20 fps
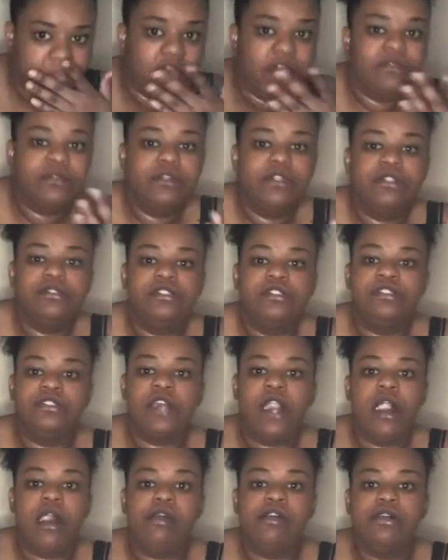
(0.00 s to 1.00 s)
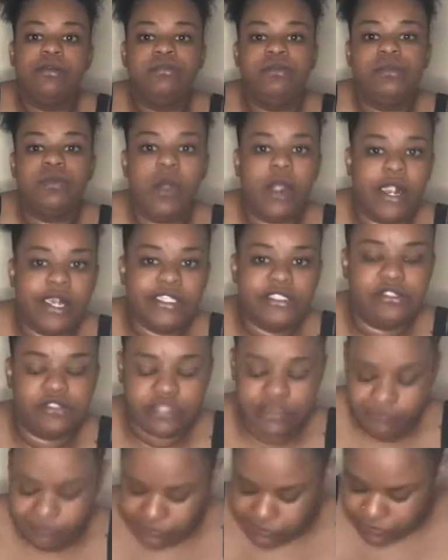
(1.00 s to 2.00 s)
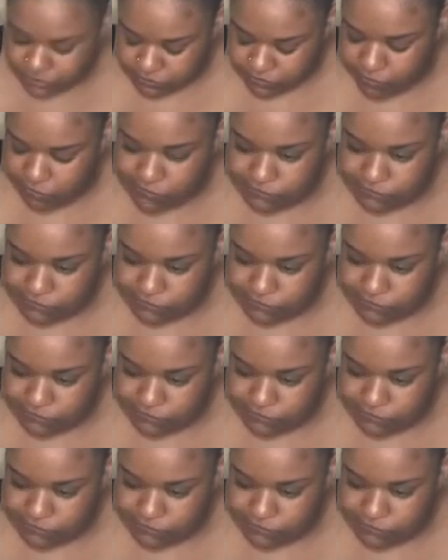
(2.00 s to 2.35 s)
If you lose a toe, you'll be walking differently.